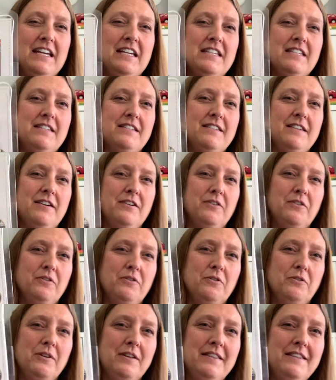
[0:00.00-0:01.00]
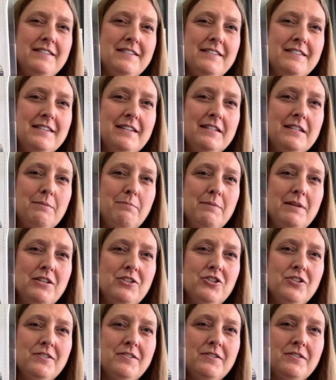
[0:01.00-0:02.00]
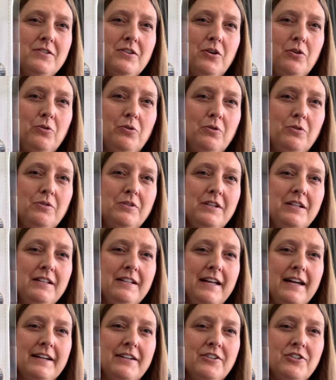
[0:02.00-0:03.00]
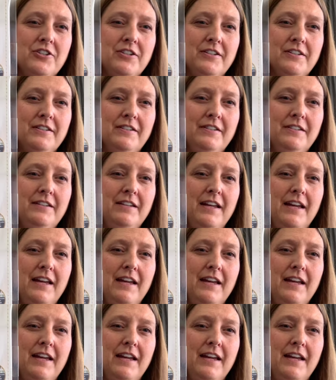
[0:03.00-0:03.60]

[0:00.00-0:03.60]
So this is a Dimensions Gold collection,